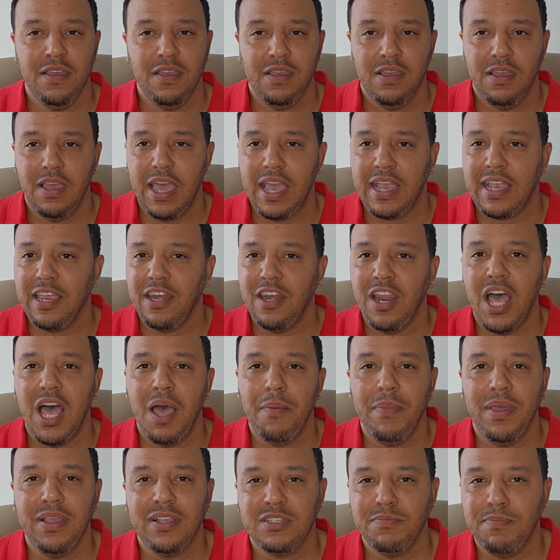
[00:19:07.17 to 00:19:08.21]

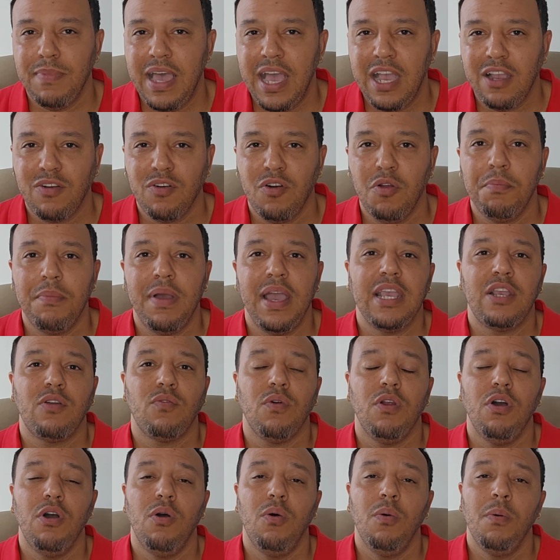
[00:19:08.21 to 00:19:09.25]
economics, macro,
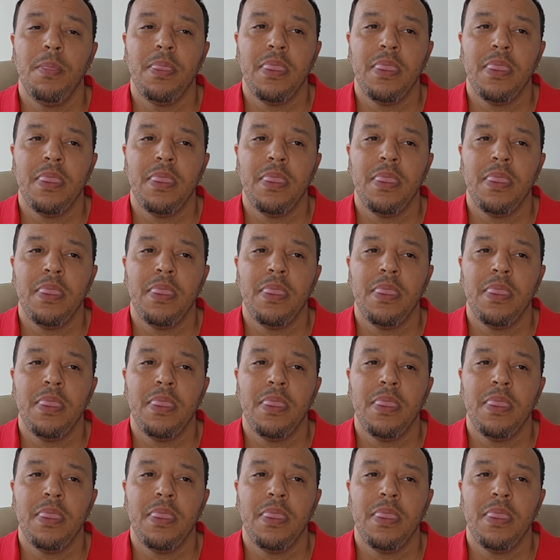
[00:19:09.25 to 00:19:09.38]
micro,